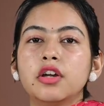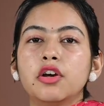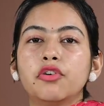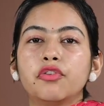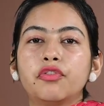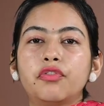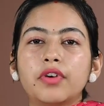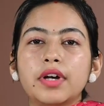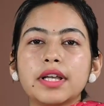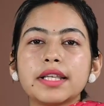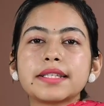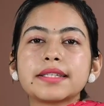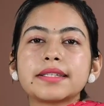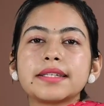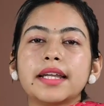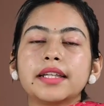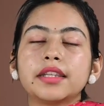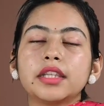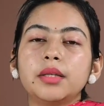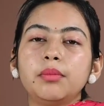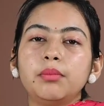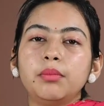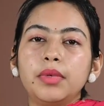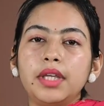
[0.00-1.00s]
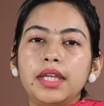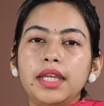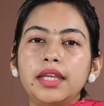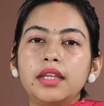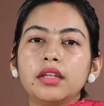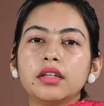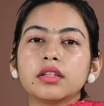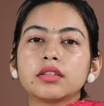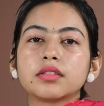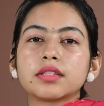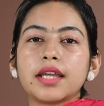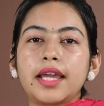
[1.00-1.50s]
First and the
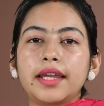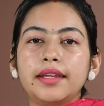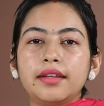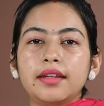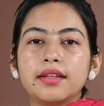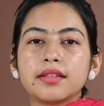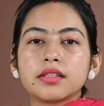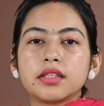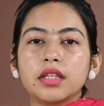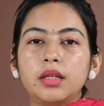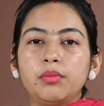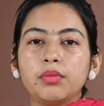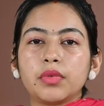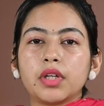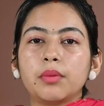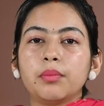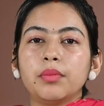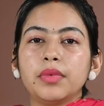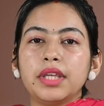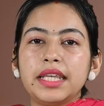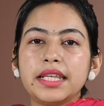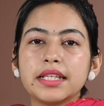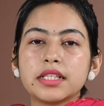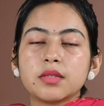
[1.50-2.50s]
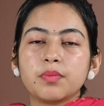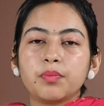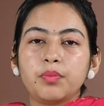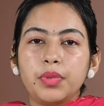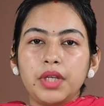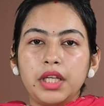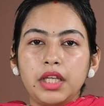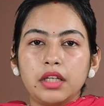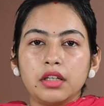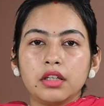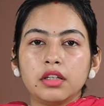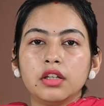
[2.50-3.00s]
main sign and symptom is
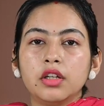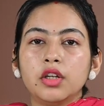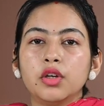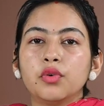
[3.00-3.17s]
pain,